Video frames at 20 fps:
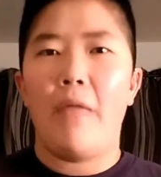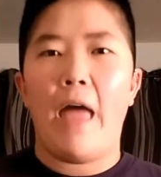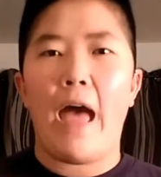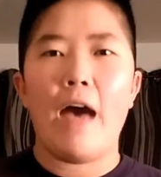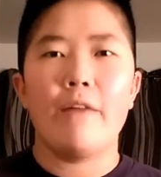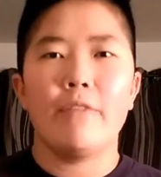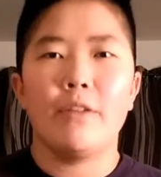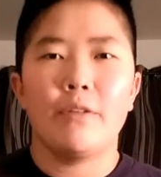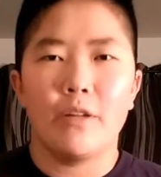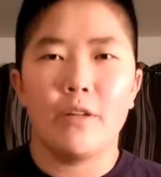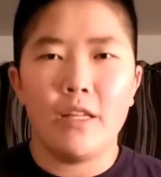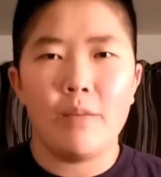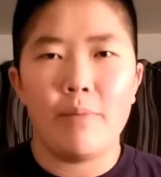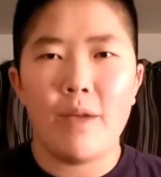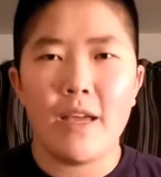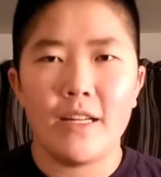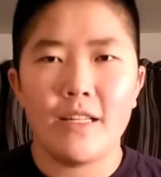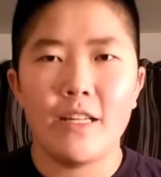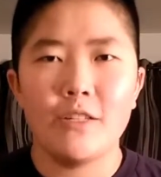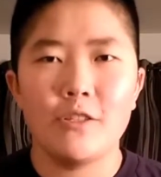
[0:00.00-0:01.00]
Haven't really
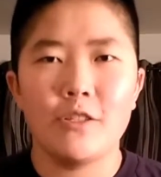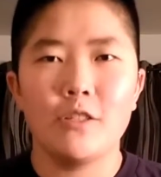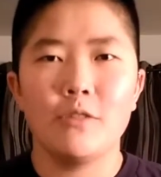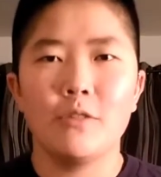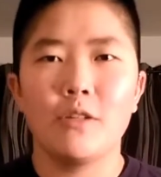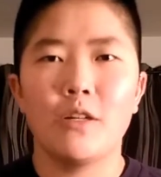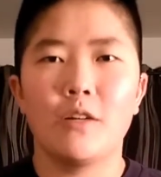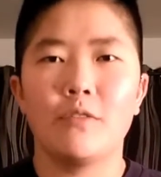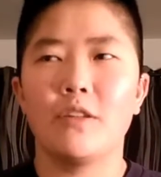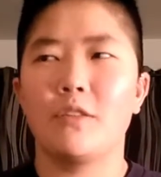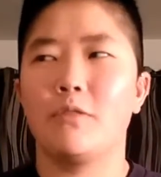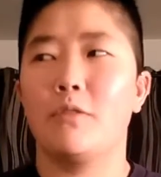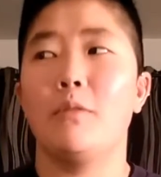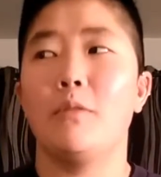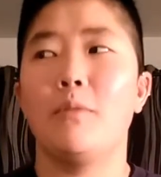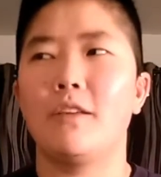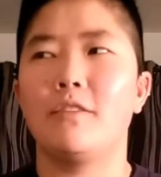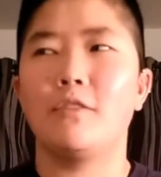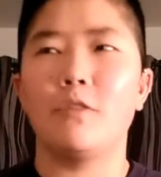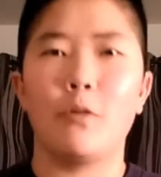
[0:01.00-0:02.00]
paid attention to it over 3
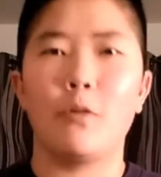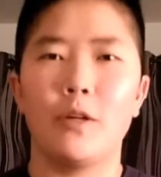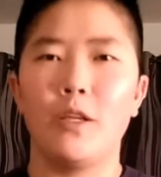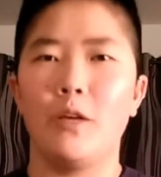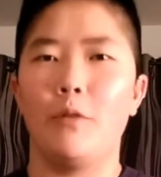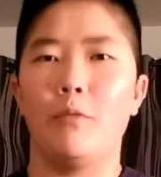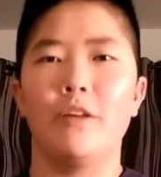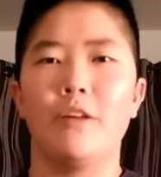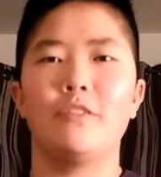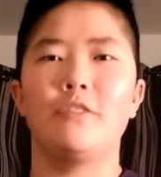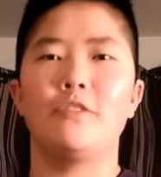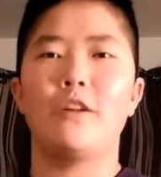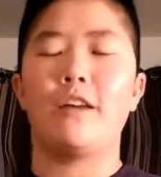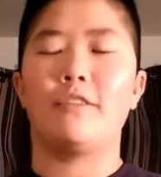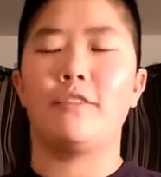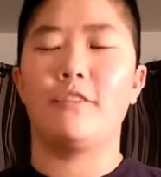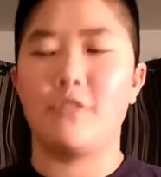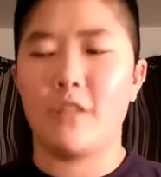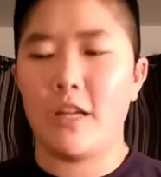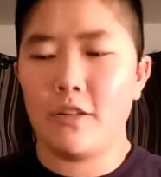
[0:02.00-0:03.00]
weeks, so it really was a
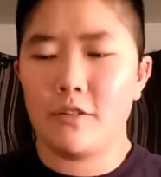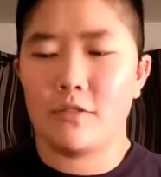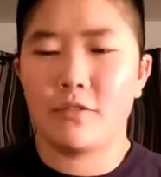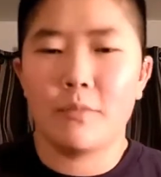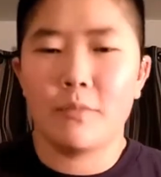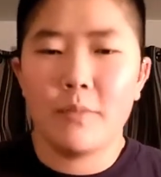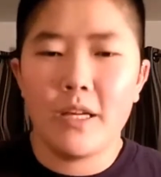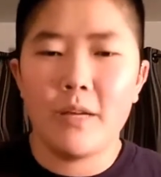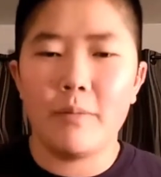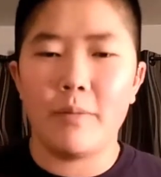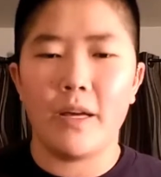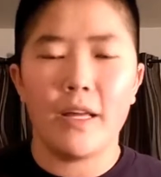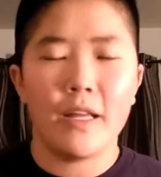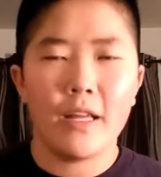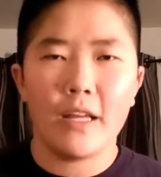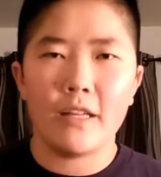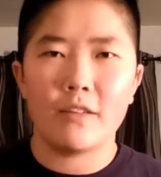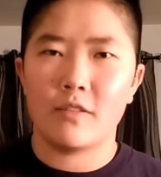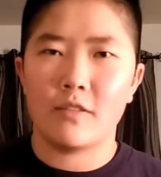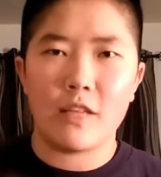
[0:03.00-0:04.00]
drastic change for me,
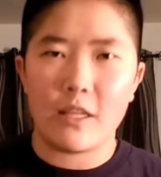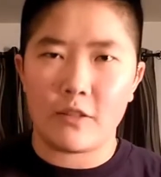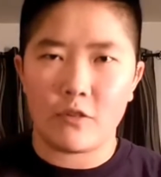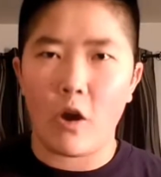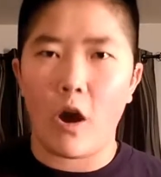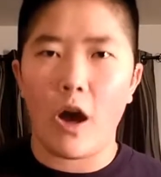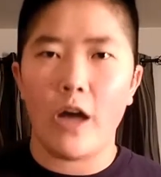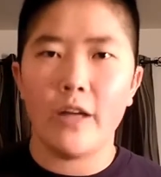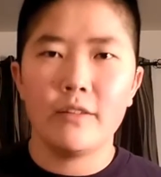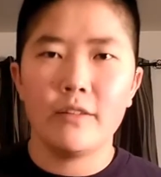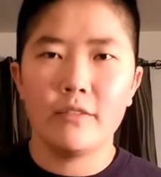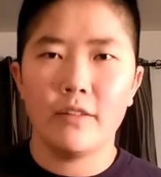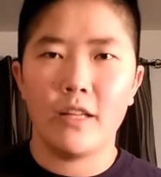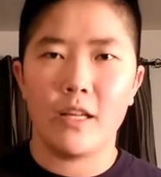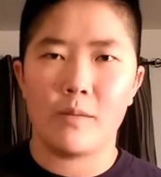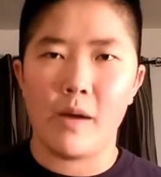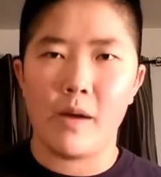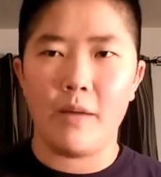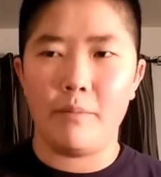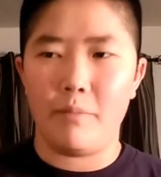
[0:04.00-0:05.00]
but it's gone.
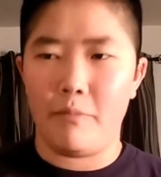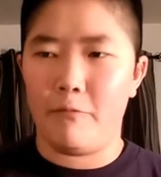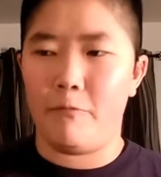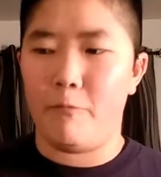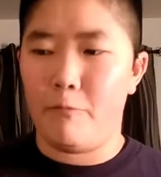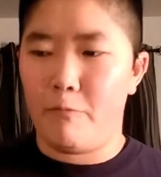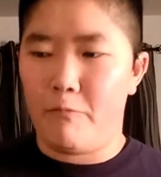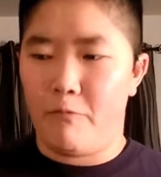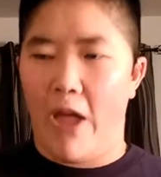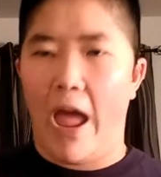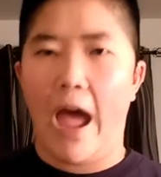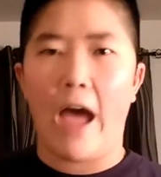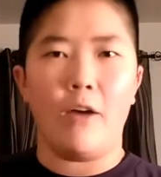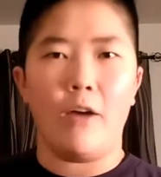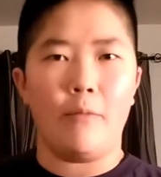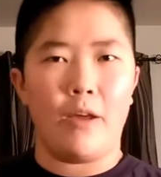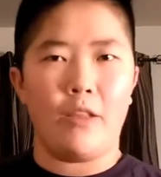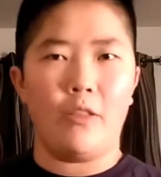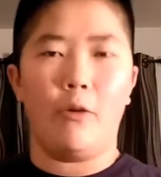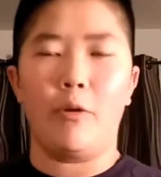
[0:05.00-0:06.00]
My fat
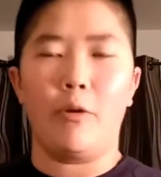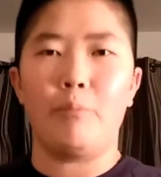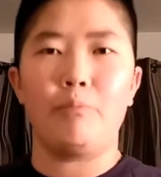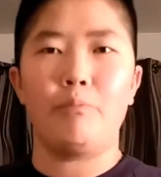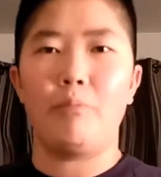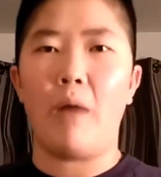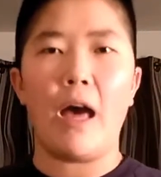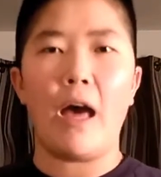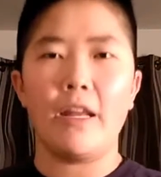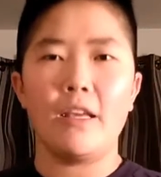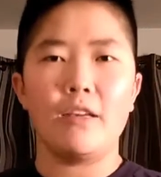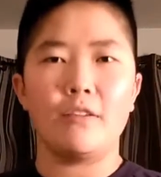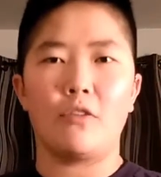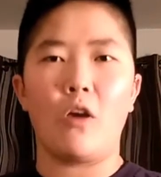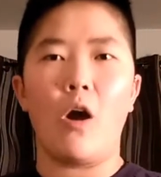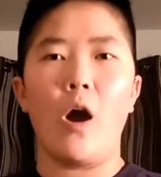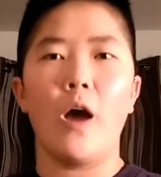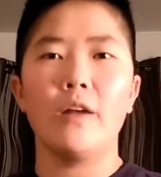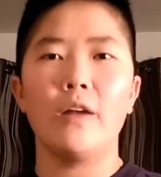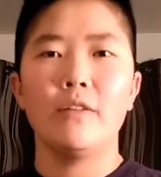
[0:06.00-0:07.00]
on my lower body is
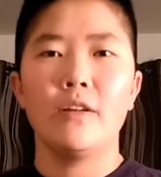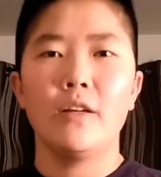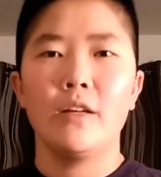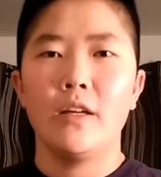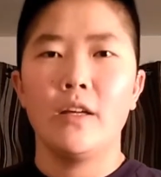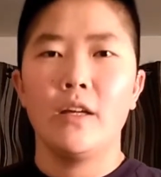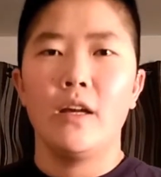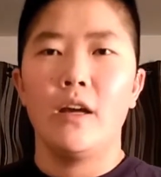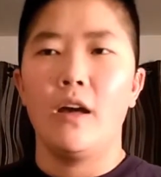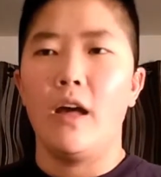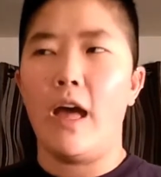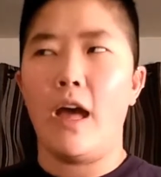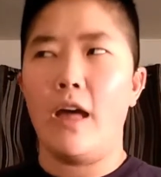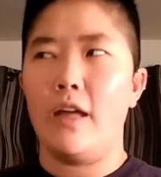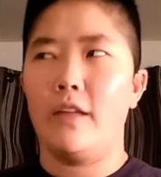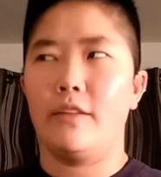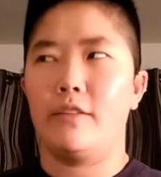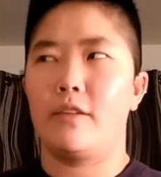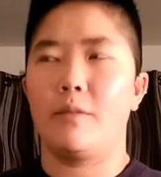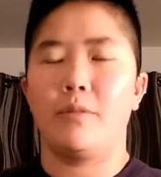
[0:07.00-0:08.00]
gone.
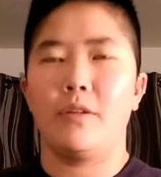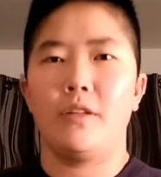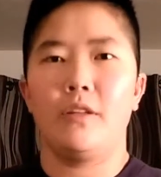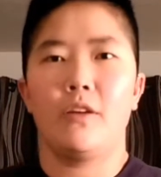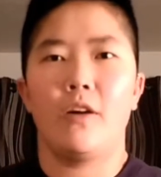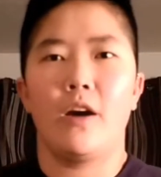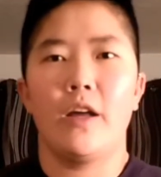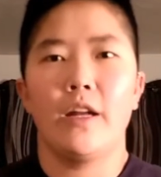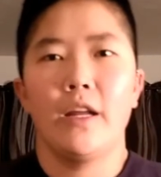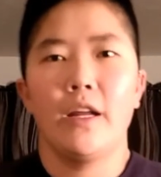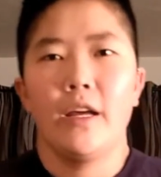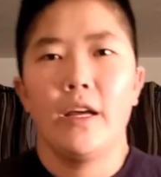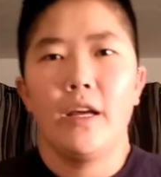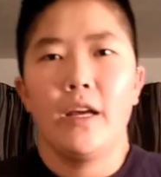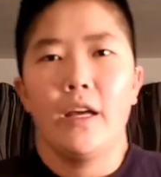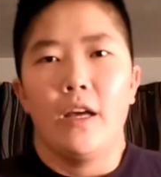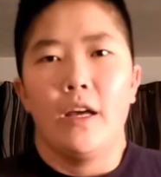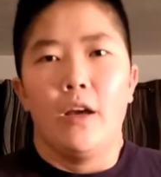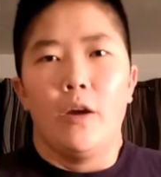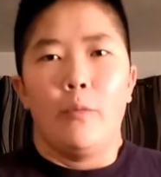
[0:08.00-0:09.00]
It's completely gone.
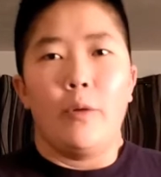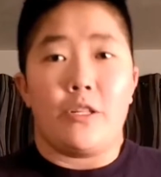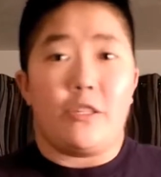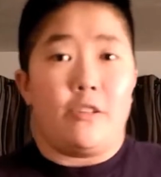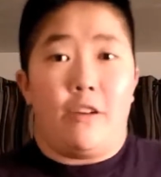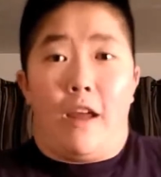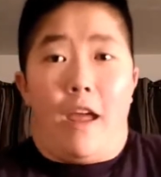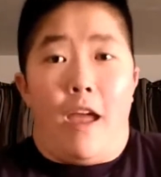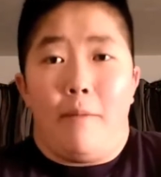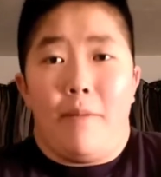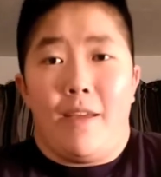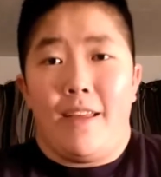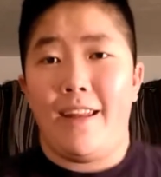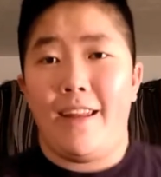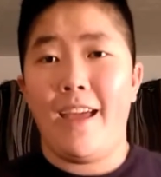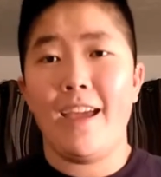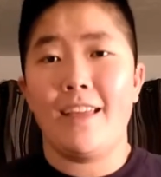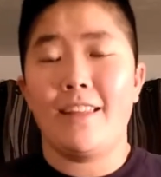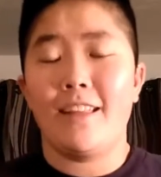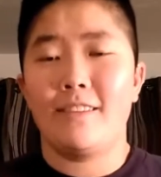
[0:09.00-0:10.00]
Which, I mean,
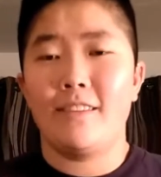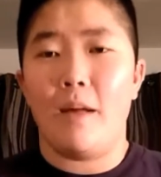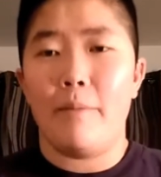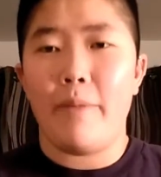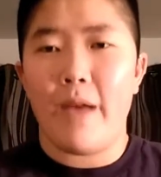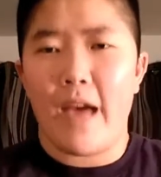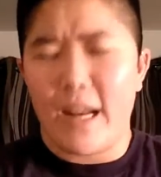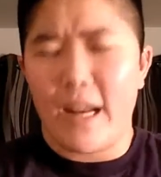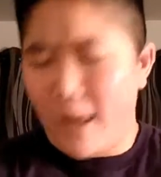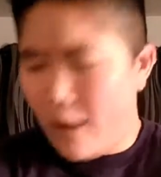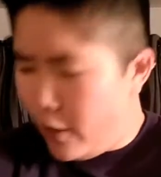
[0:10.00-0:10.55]
hey, that's not bad.